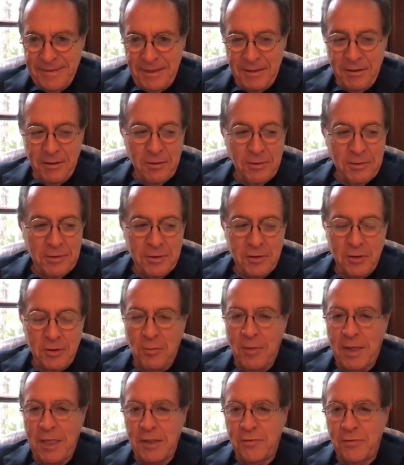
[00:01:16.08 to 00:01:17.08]
You know,
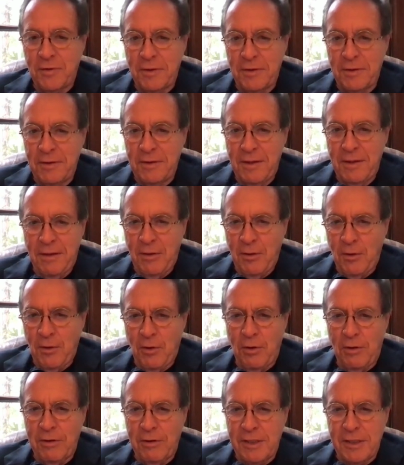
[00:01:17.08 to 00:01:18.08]
so much for
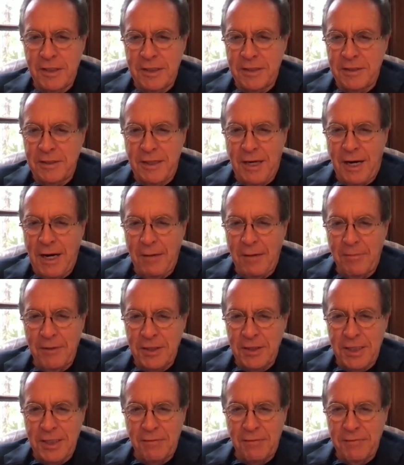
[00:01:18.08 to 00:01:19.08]
all this
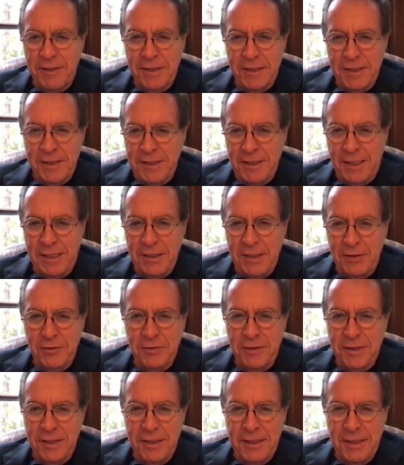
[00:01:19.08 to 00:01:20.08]
garbage that we discussed
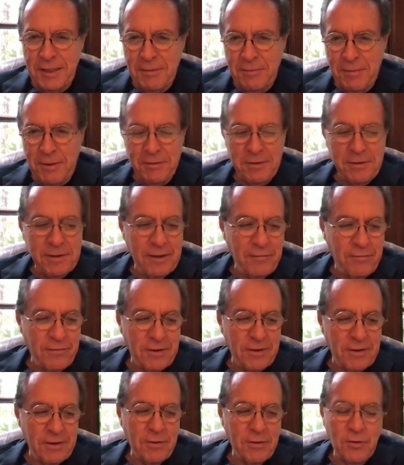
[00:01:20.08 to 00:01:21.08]
today about
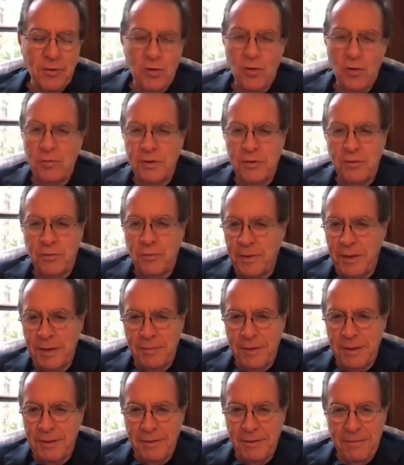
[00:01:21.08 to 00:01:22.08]
different groups of
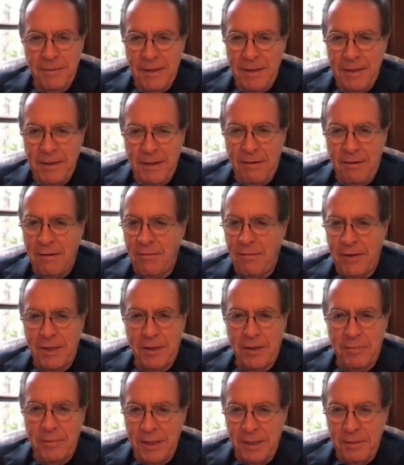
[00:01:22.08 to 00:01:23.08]
people. They all
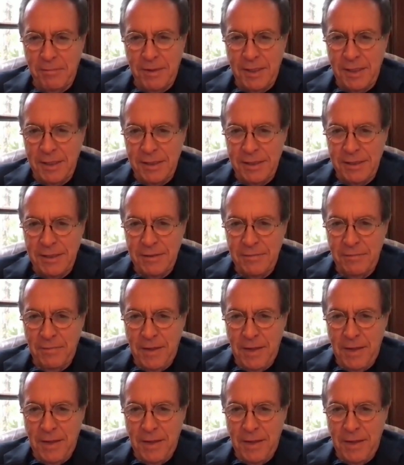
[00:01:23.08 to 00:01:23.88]
want to be the best.